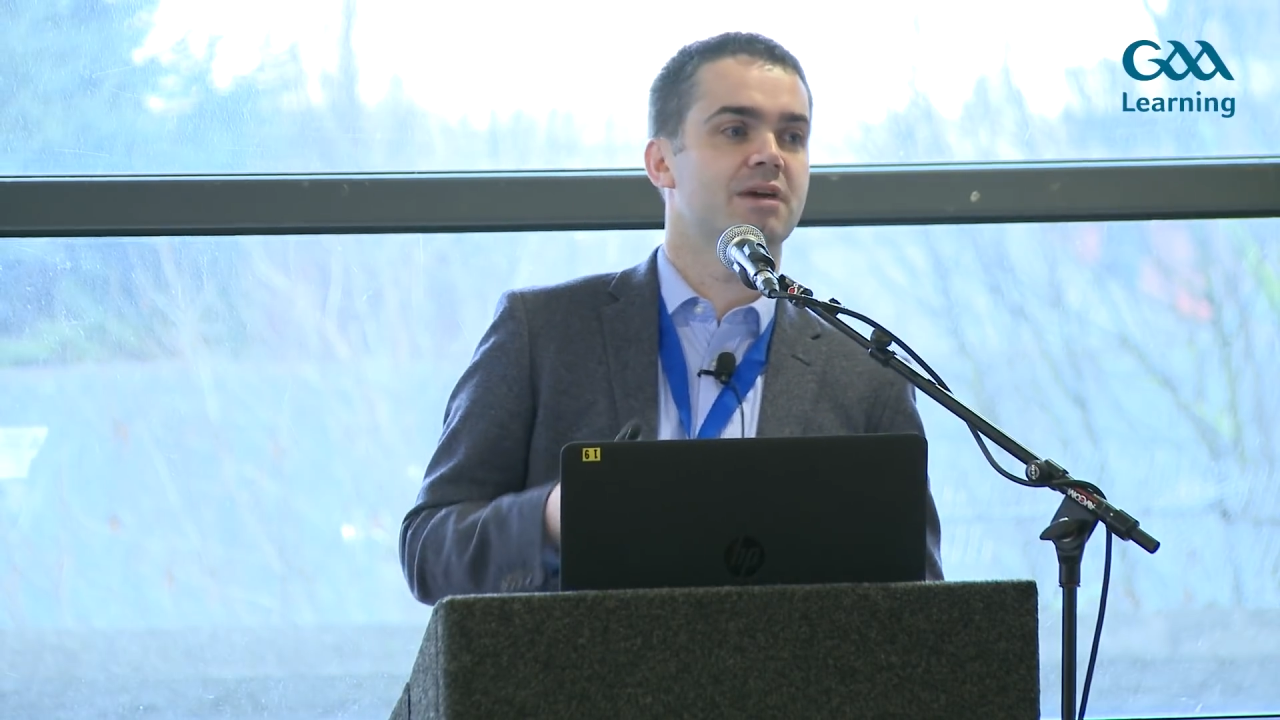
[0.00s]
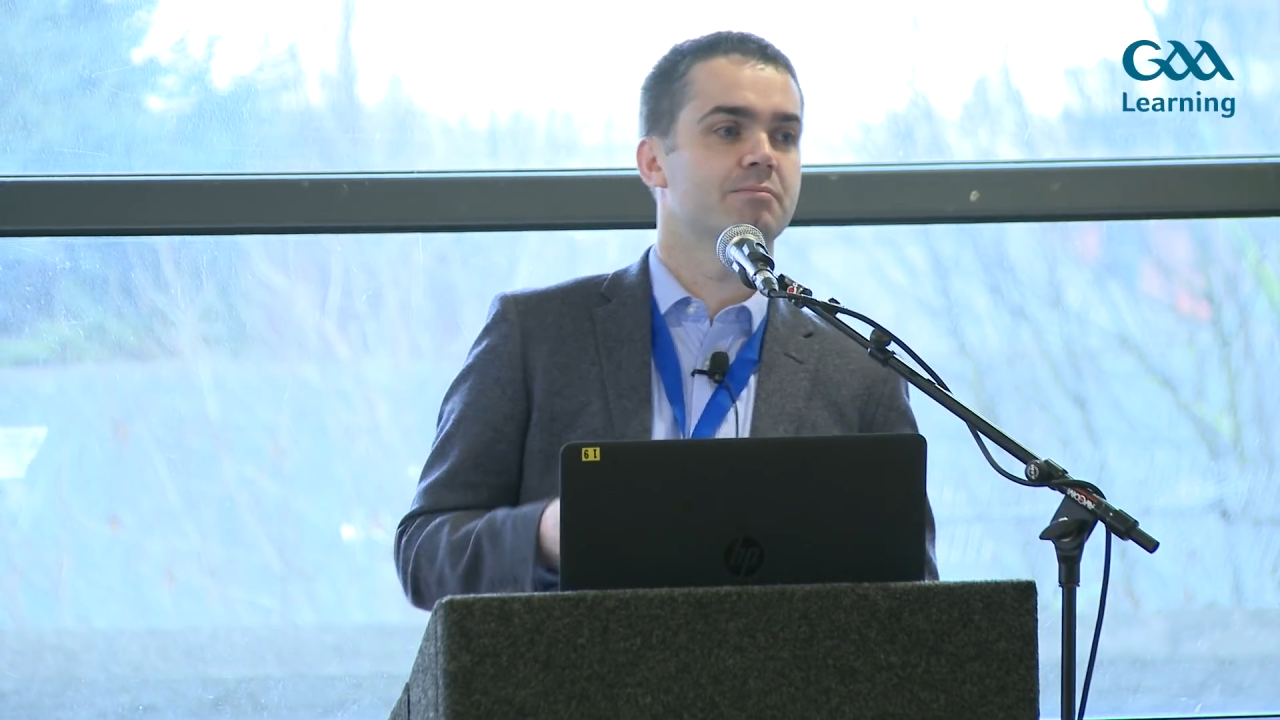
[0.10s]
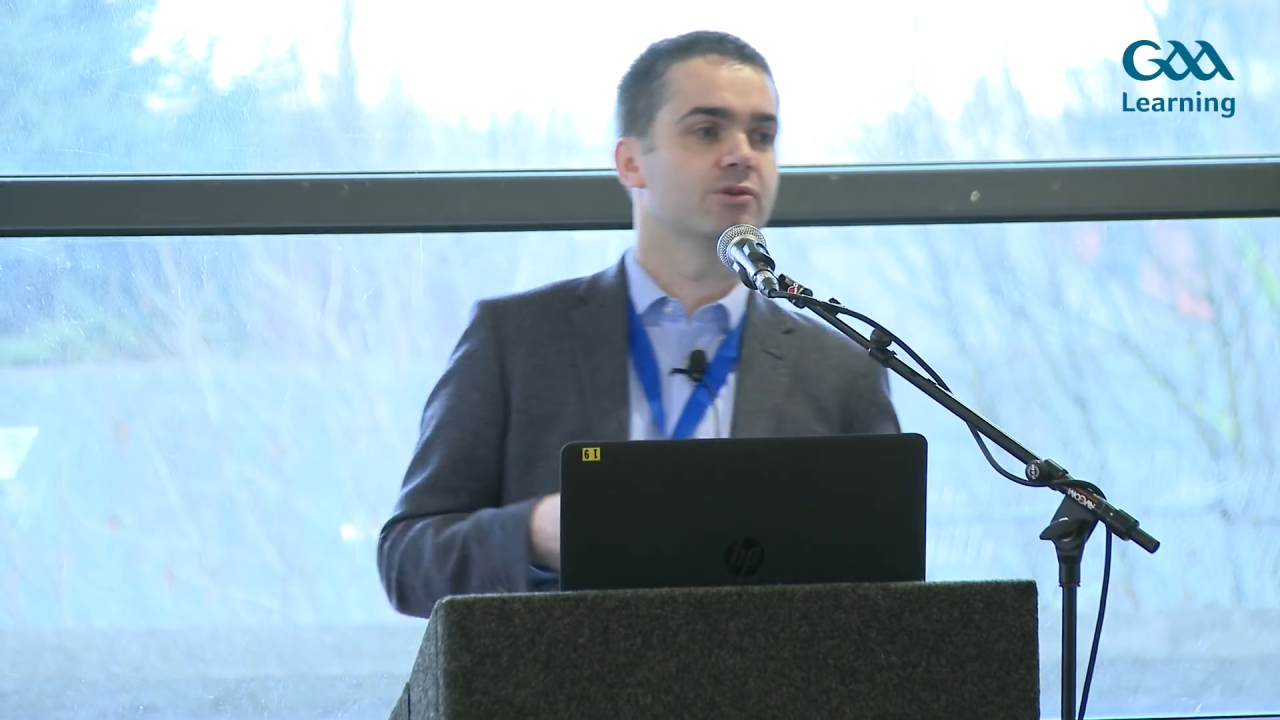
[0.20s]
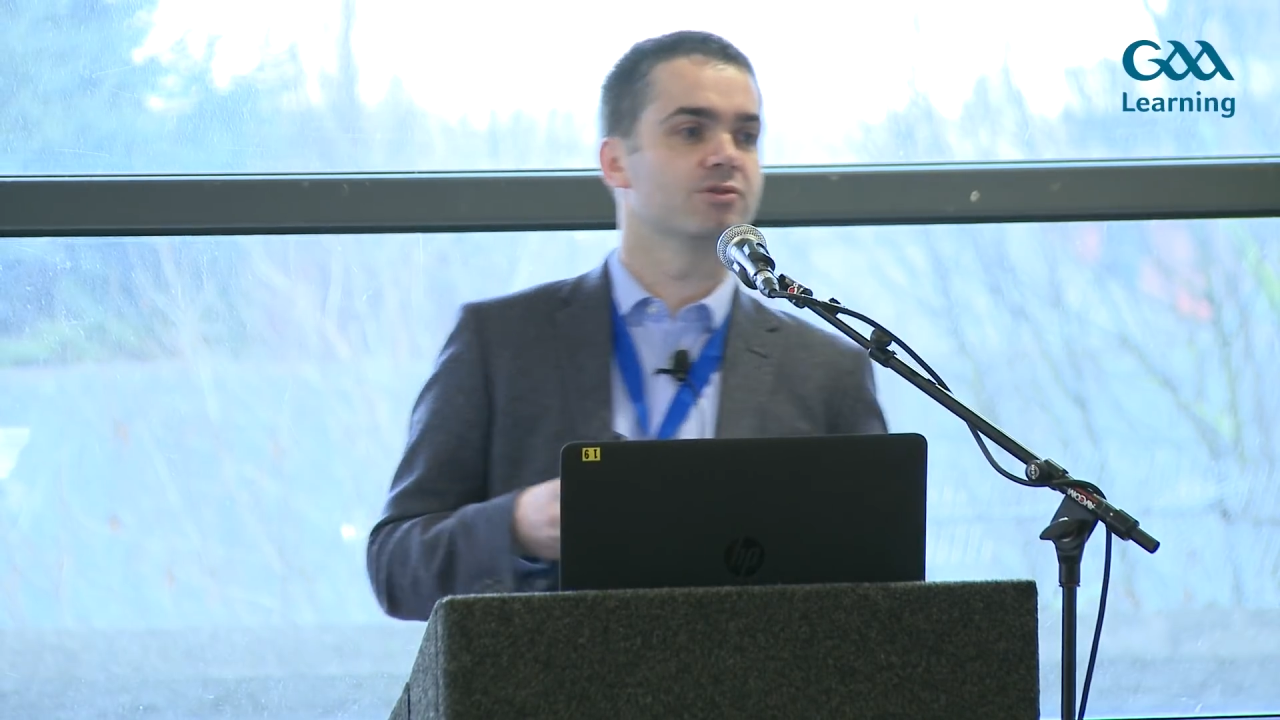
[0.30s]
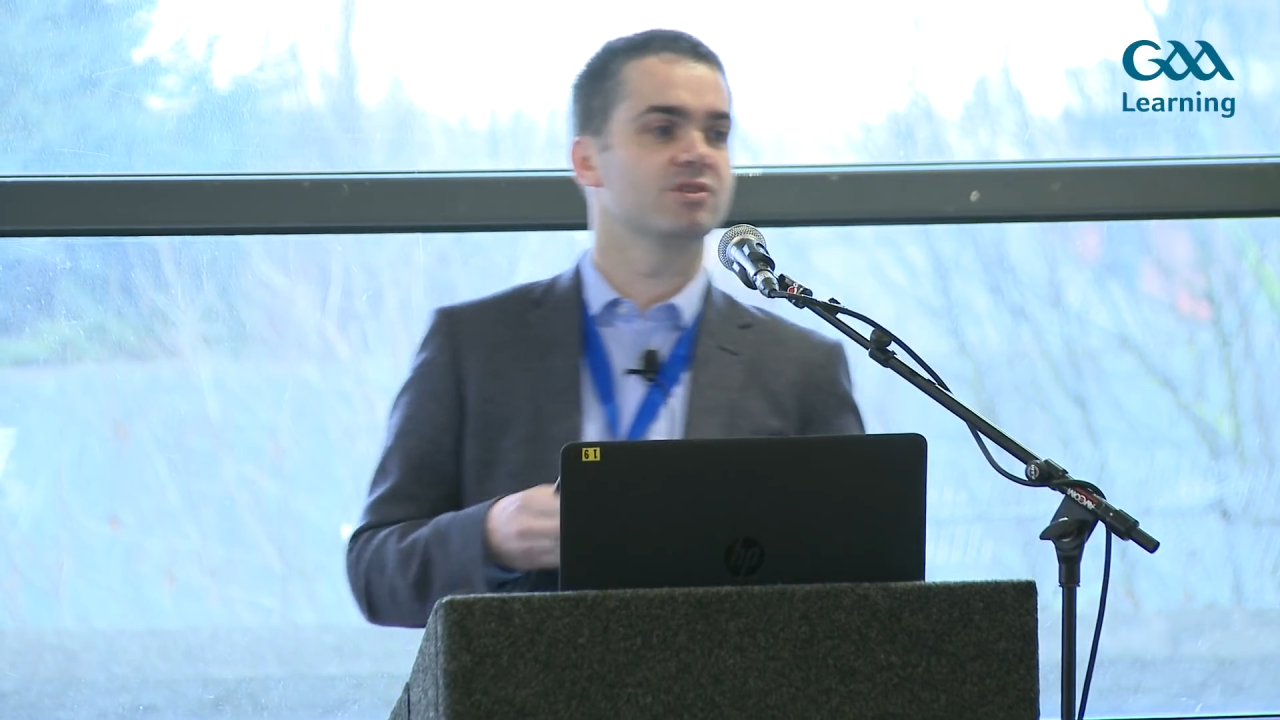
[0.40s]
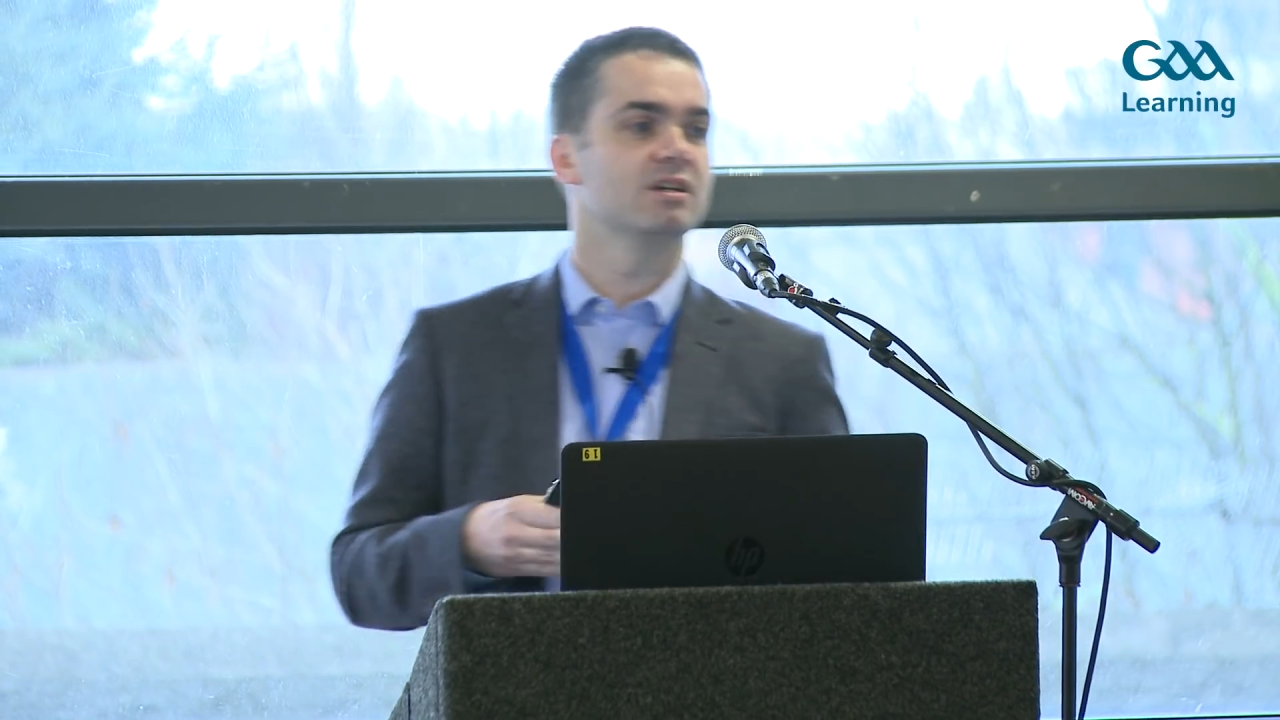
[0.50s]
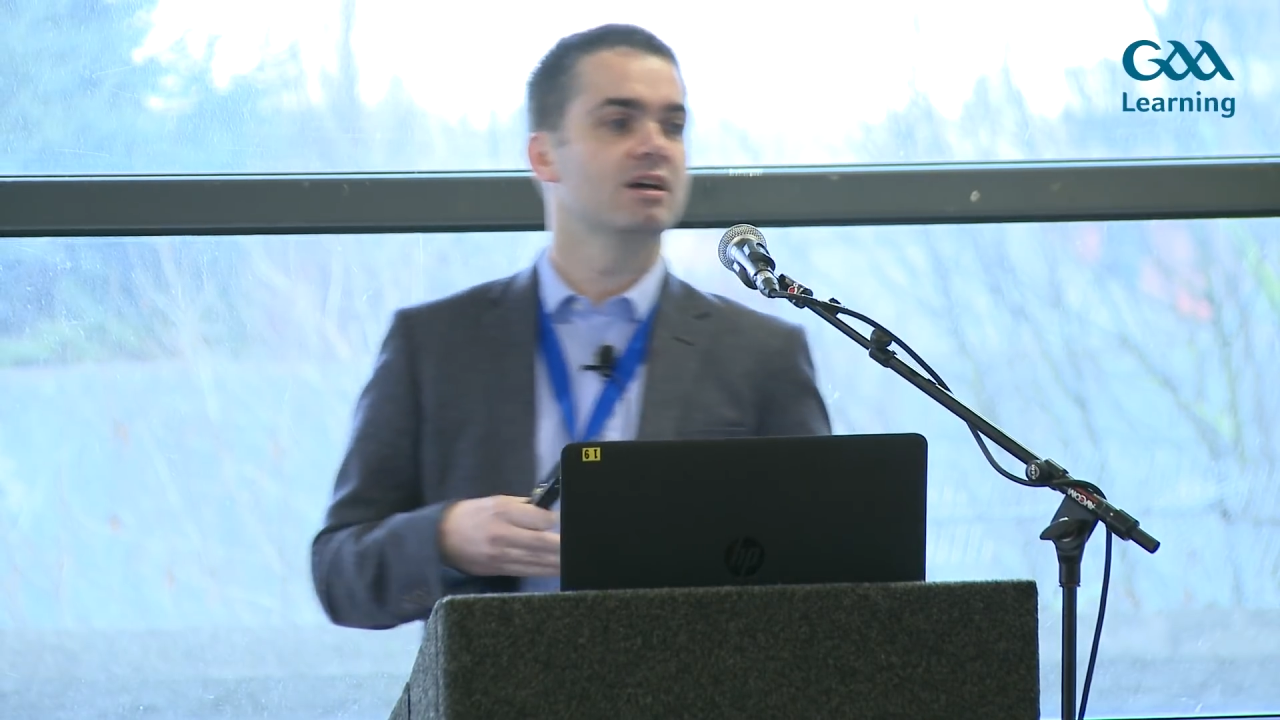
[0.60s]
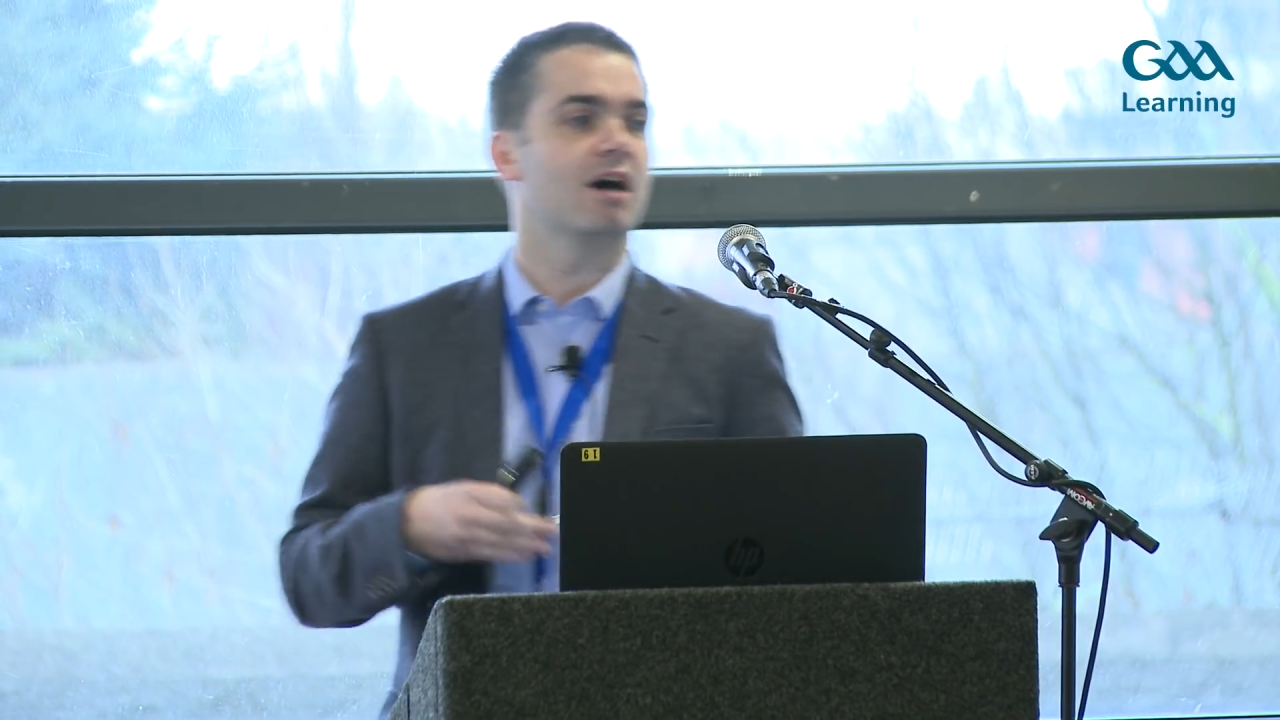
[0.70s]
members